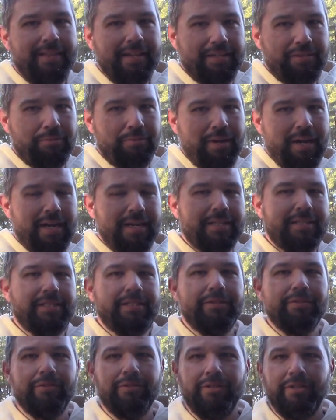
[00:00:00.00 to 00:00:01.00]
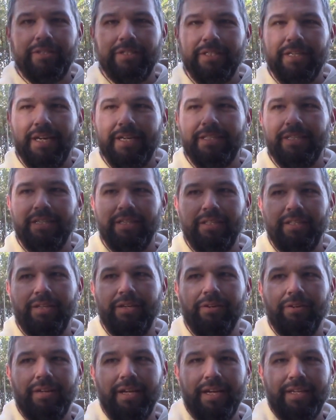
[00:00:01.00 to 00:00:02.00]
That's why it still looks nice and
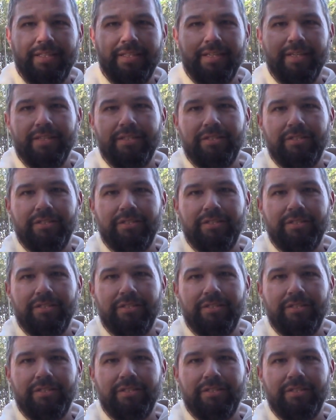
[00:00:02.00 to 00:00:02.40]
clear like this.